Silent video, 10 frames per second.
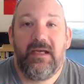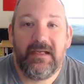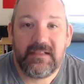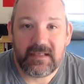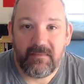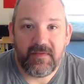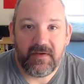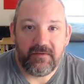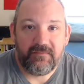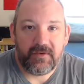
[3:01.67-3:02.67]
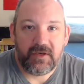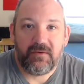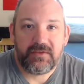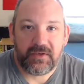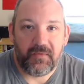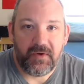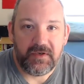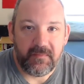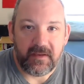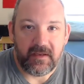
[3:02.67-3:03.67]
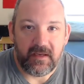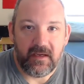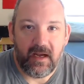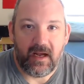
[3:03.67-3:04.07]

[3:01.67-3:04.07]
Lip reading: And some of the footnotes are going to be